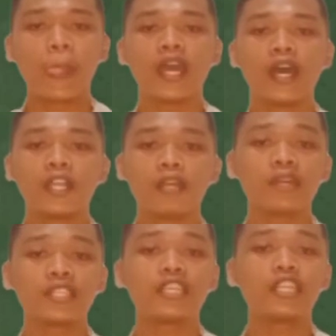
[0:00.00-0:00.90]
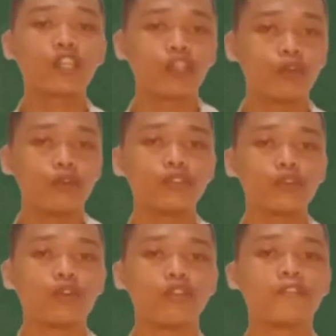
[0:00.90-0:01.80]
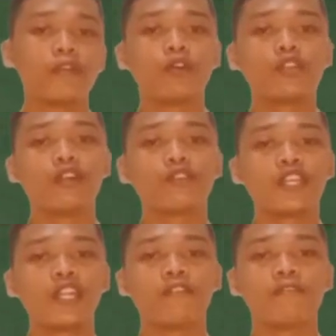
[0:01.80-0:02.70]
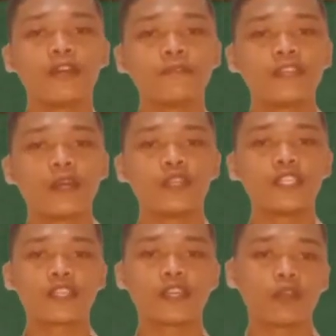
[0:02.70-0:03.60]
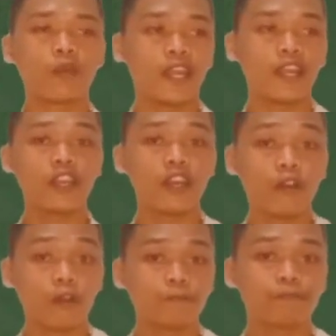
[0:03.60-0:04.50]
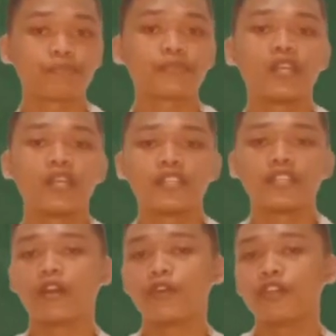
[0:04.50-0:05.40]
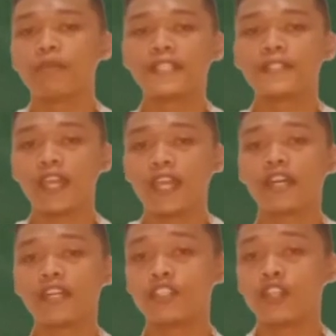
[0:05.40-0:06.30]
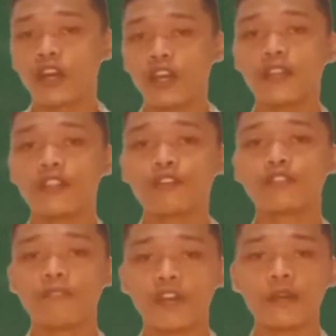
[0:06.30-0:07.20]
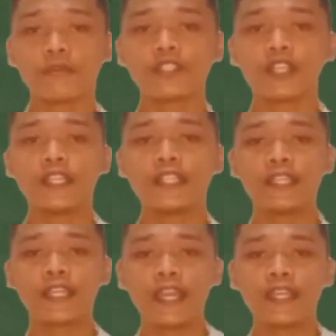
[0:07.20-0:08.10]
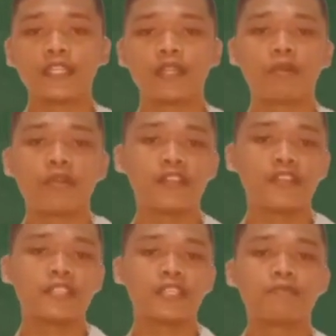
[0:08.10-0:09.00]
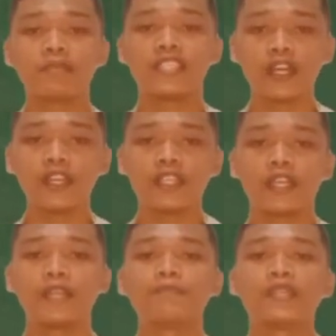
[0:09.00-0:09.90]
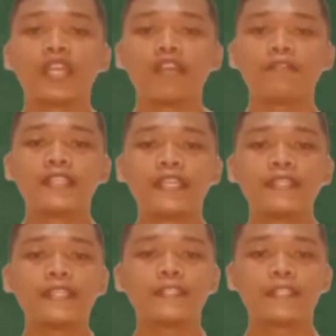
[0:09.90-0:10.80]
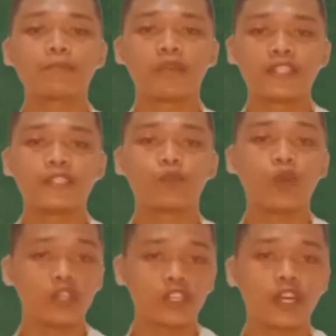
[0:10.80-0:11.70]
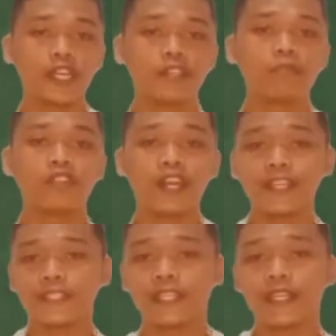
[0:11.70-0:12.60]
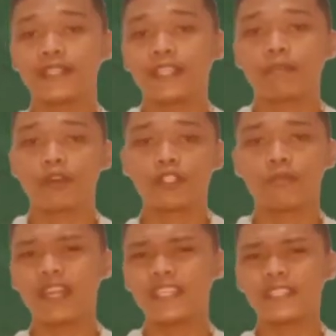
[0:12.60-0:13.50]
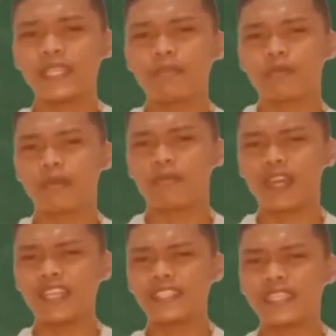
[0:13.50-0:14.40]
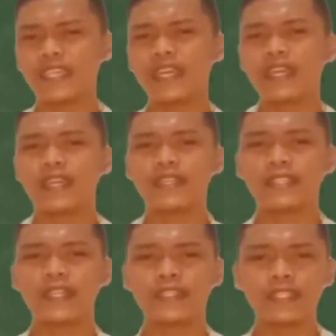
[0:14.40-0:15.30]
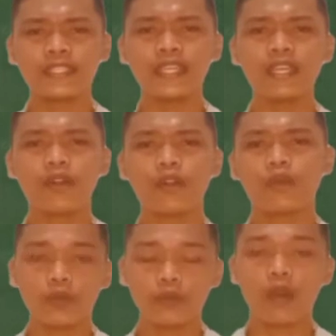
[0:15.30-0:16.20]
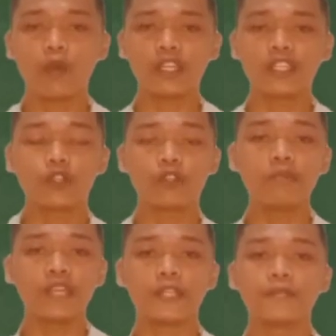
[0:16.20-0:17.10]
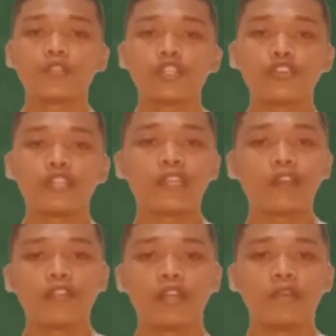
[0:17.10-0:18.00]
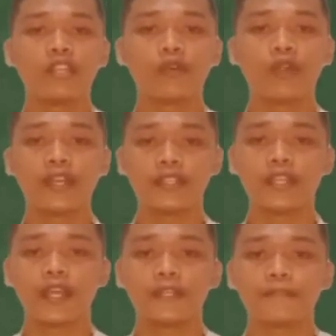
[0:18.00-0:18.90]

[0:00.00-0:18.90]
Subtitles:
And it must include all of the modal auxiliary verbs that we discussed a while ago. So you must then underline those verbs and indicate in a parenthesis beside it if the sentence expresses what kind of modality. Is it possibility, probability, necessity, or what it could be? You should include them in your essay.